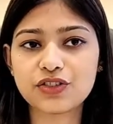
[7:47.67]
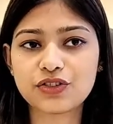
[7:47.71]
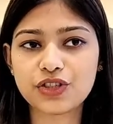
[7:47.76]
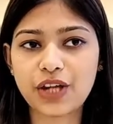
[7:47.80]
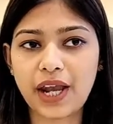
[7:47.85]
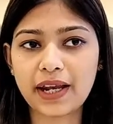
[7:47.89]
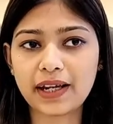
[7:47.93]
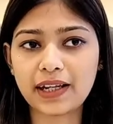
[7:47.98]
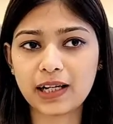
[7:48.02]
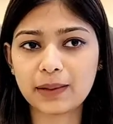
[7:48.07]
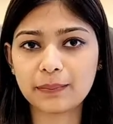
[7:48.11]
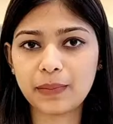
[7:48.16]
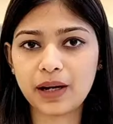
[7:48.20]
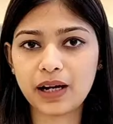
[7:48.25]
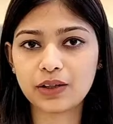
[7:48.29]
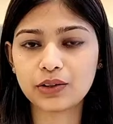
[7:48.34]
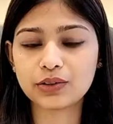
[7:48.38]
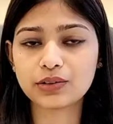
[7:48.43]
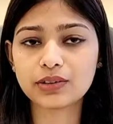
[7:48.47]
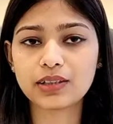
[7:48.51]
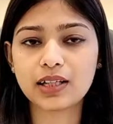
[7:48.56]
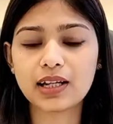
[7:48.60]
check
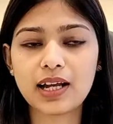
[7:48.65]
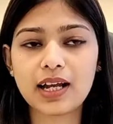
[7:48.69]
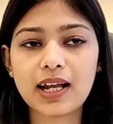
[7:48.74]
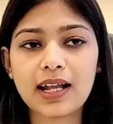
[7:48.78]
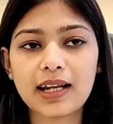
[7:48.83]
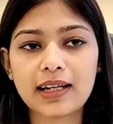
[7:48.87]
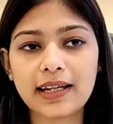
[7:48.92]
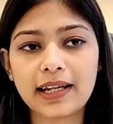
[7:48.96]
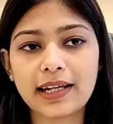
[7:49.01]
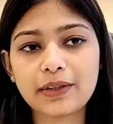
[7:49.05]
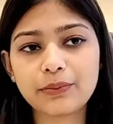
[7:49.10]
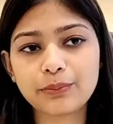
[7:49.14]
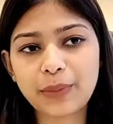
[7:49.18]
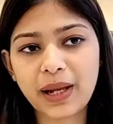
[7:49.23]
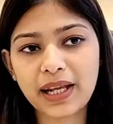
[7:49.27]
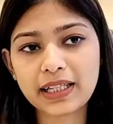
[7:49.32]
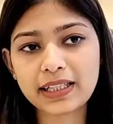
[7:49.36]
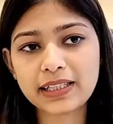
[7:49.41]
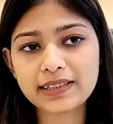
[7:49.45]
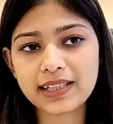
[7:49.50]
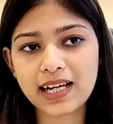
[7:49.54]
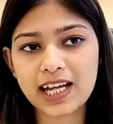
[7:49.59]
about, like,
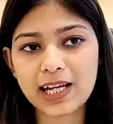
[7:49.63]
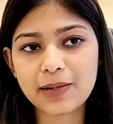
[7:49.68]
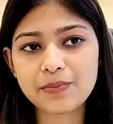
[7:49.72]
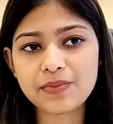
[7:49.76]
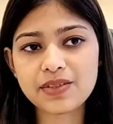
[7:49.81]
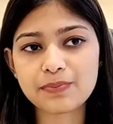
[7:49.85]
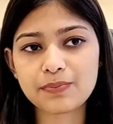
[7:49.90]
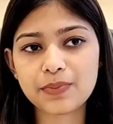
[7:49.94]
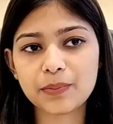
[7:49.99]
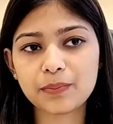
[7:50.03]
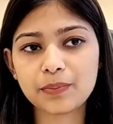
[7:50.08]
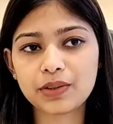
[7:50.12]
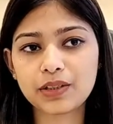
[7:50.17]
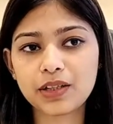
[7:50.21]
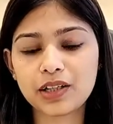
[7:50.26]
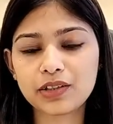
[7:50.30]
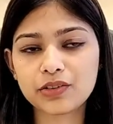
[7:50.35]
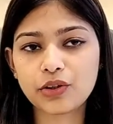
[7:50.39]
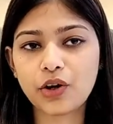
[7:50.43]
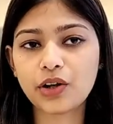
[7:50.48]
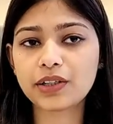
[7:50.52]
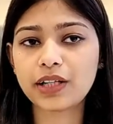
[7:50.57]
many times people
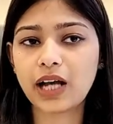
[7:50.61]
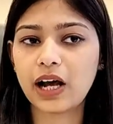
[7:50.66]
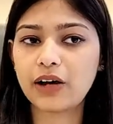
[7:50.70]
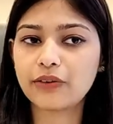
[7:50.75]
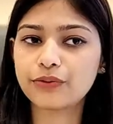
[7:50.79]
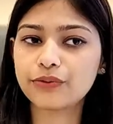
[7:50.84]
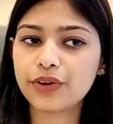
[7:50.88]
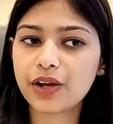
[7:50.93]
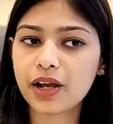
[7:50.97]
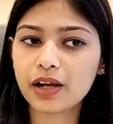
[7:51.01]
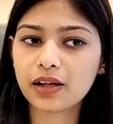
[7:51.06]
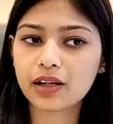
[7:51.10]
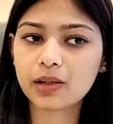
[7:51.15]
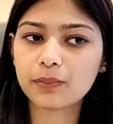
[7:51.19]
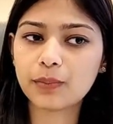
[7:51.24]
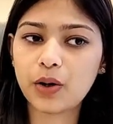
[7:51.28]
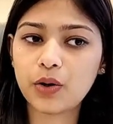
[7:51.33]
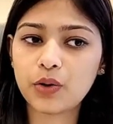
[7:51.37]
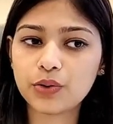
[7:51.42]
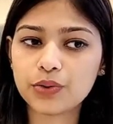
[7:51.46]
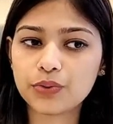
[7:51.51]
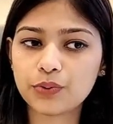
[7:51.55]
are not aware
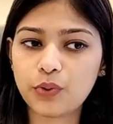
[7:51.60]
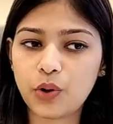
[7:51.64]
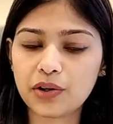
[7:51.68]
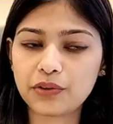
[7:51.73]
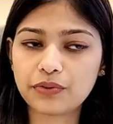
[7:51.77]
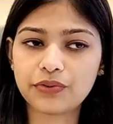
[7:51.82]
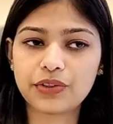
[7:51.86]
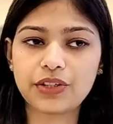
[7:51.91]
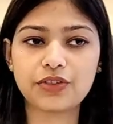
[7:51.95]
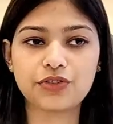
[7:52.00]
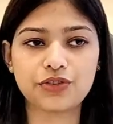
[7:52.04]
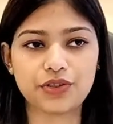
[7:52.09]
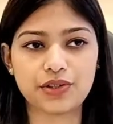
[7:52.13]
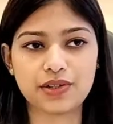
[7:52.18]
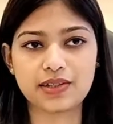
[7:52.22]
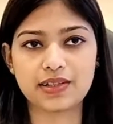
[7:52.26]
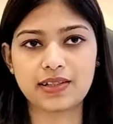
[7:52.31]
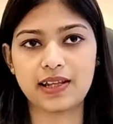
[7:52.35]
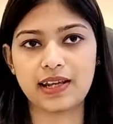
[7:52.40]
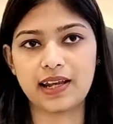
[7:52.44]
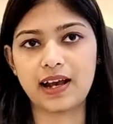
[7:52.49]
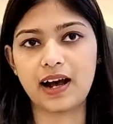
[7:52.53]
about what features
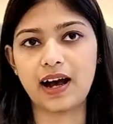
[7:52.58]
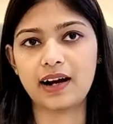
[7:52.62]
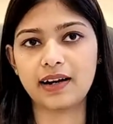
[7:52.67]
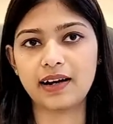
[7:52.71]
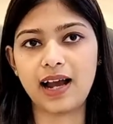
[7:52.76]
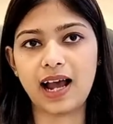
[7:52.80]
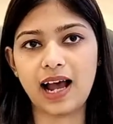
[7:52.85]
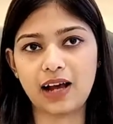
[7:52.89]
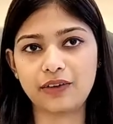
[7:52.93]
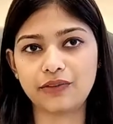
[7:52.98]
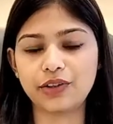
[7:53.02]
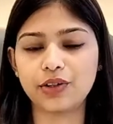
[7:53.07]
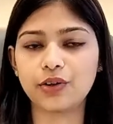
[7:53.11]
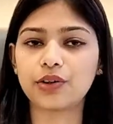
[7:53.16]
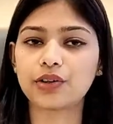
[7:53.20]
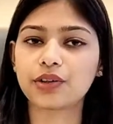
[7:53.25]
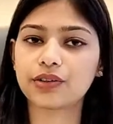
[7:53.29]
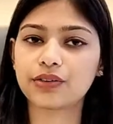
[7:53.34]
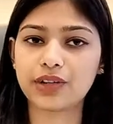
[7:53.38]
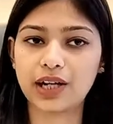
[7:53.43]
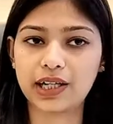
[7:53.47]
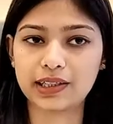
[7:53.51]
they are having
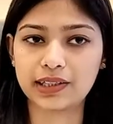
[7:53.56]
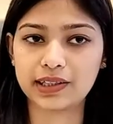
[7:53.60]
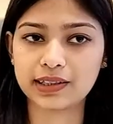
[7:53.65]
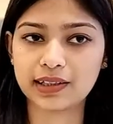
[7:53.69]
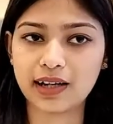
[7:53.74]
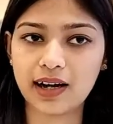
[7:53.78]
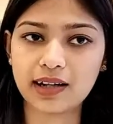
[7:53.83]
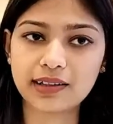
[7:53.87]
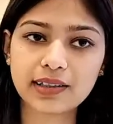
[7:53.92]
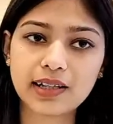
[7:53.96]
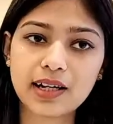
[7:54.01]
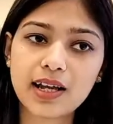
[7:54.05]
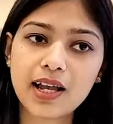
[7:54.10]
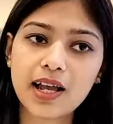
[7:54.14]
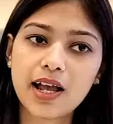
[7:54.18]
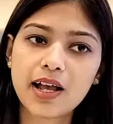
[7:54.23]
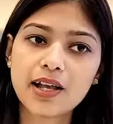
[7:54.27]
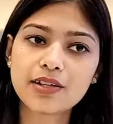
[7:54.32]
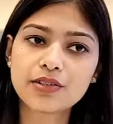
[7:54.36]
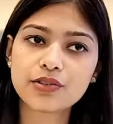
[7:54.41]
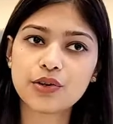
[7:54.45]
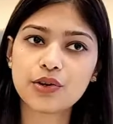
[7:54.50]
on a credit card.
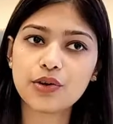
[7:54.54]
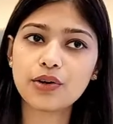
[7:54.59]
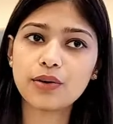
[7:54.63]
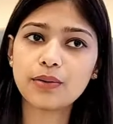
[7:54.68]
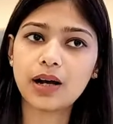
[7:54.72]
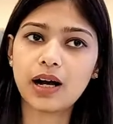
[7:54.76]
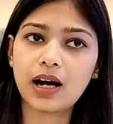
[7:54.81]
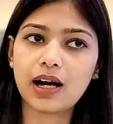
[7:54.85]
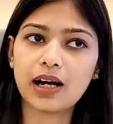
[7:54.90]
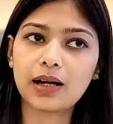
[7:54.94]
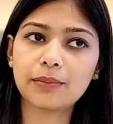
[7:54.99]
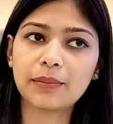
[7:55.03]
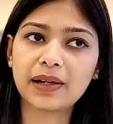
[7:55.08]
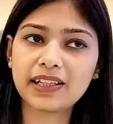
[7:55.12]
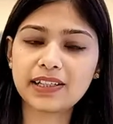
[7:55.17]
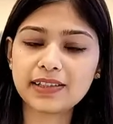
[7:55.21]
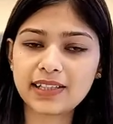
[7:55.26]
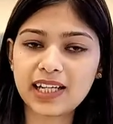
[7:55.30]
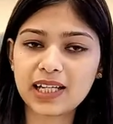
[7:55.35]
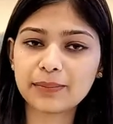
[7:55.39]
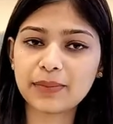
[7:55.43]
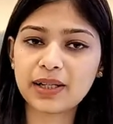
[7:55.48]
So
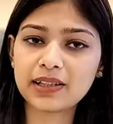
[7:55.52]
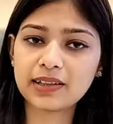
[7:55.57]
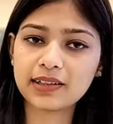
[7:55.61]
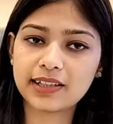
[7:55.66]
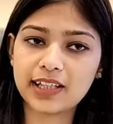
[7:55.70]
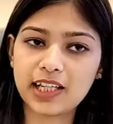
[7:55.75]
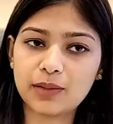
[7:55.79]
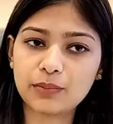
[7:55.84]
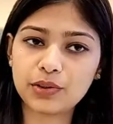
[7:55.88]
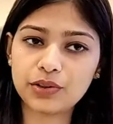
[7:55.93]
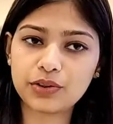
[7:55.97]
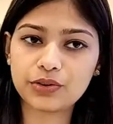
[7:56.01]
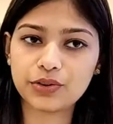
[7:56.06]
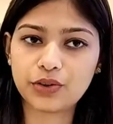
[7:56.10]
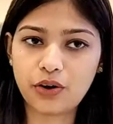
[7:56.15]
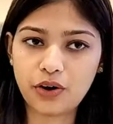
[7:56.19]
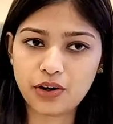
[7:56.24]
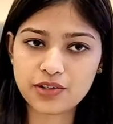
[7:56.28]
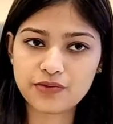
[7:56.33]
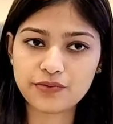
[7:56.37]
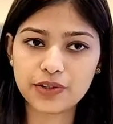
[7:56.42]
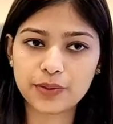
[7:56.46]
many time I came
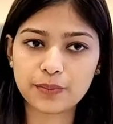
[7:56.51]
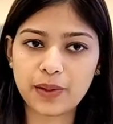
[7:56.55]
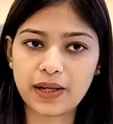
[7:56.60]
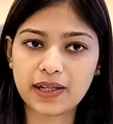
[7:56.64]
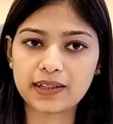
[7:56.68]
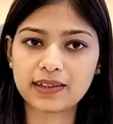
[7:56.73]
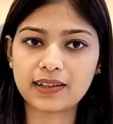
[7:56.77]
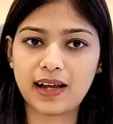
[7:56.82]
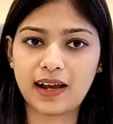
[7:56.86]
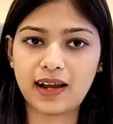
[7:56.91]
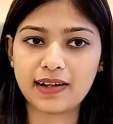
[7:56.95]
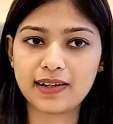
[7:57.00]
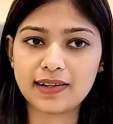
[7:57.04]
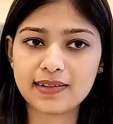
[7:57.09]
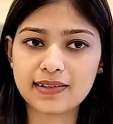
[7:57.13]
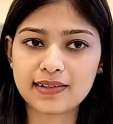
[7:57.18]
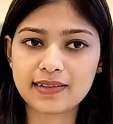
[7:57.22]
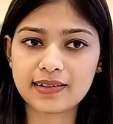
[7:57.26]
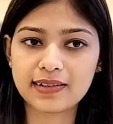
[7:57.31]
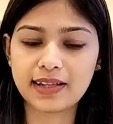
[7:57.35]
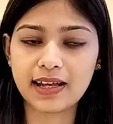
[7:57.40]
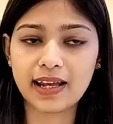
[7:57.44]
across with my clients,
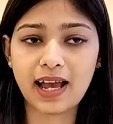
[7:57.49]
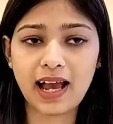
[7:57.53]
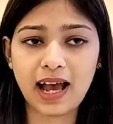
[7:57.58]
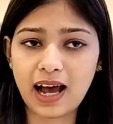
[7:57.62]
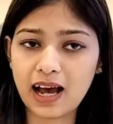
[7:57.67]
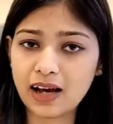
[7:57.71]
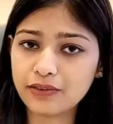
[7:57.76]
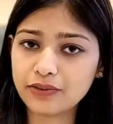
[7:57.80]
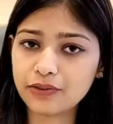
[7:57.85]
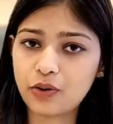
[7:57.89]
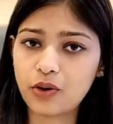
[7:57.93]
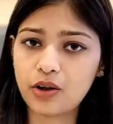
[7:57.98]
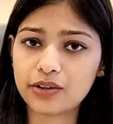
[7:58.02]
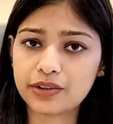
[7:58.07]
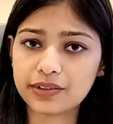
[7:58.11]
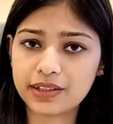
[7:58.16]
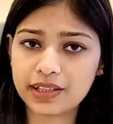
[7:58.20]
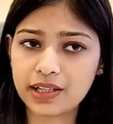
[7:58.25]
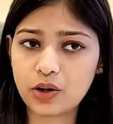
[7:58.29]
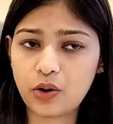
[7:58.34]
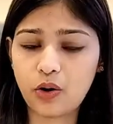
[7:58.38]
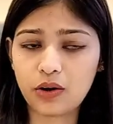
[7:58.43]
they
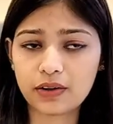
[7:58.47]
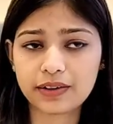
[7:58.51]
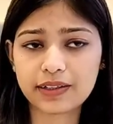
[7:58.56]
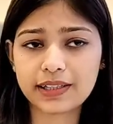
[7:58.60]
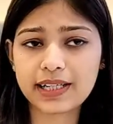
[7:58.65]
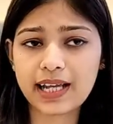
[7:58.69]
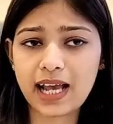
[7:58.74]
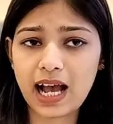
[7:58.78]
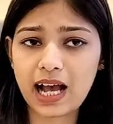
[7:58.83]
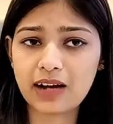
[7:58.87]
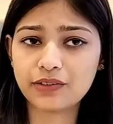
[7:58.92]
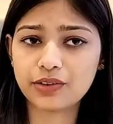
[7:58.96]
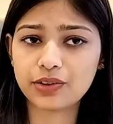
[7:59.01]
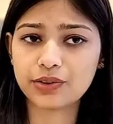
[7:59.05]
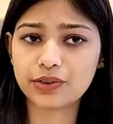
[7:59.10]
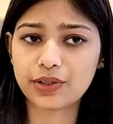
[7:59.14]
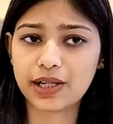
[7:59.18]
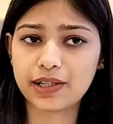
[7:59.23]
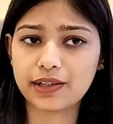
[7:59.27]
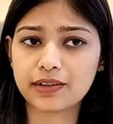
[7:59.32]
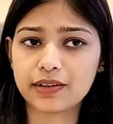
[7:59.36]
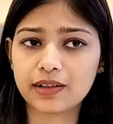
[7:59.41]
already have a
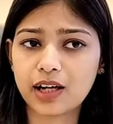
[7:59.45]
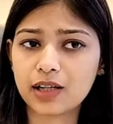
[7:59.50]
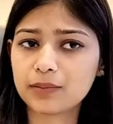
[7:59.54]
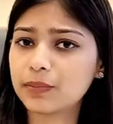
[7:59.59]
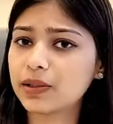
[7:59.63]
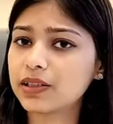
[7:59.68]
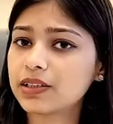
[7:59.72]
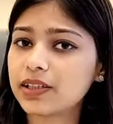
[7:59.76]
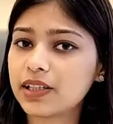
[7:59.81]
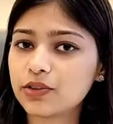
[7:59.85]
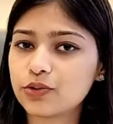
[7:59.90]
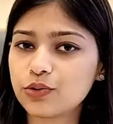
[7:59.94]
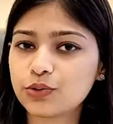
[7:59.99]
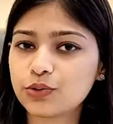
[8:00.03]
credit card, but they